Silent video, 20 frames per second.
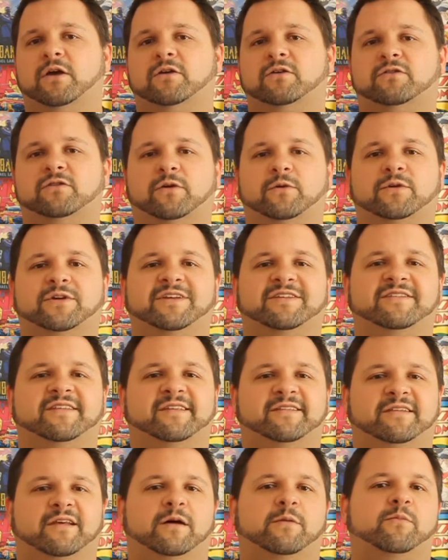So does
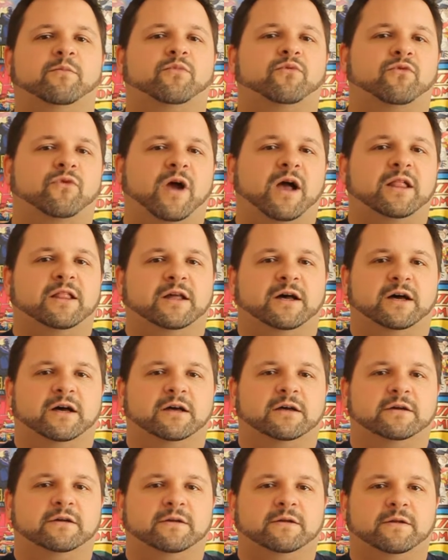this
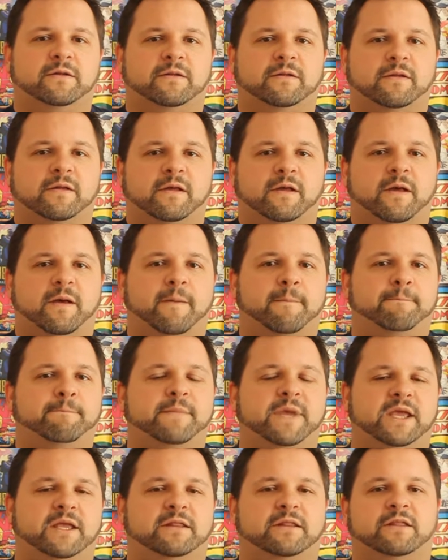umbrella
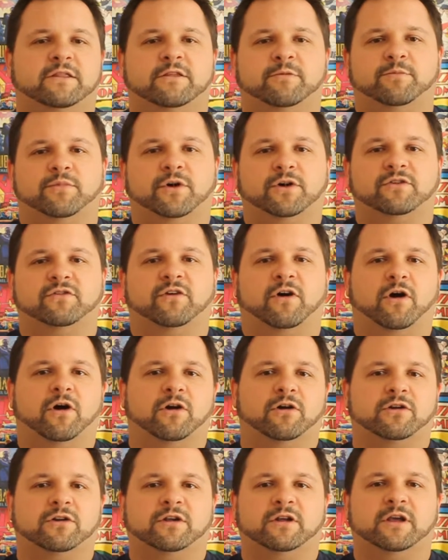mean that the books
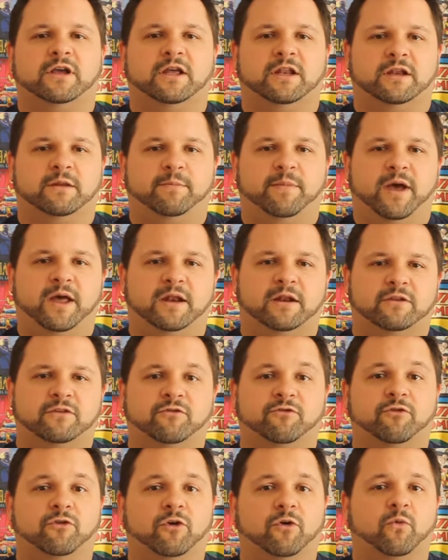aren't independent?
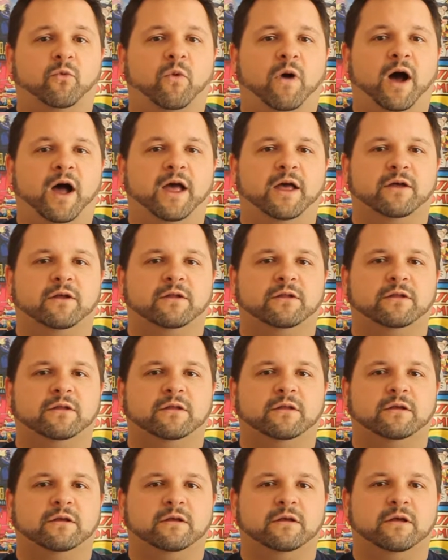For a while
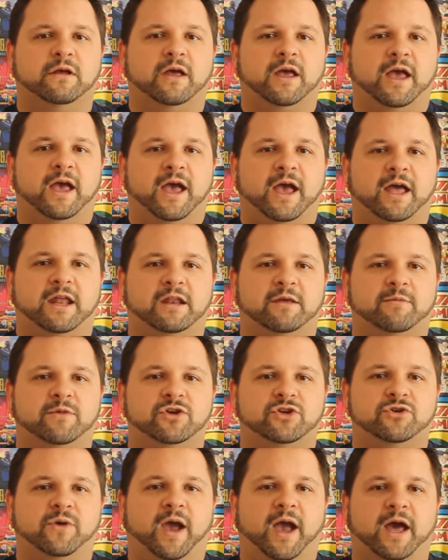at
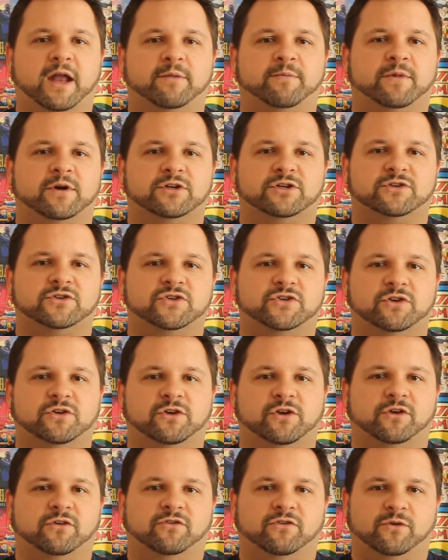Image you had a bunch of
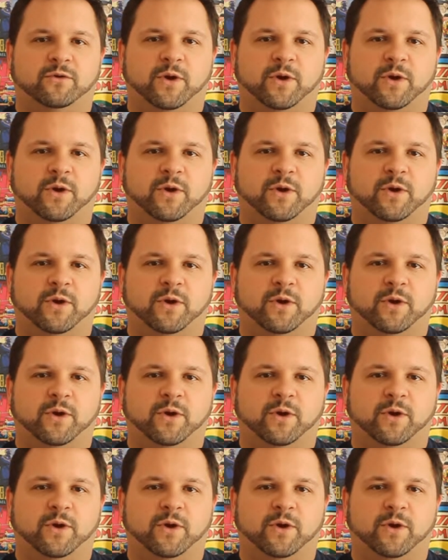studios.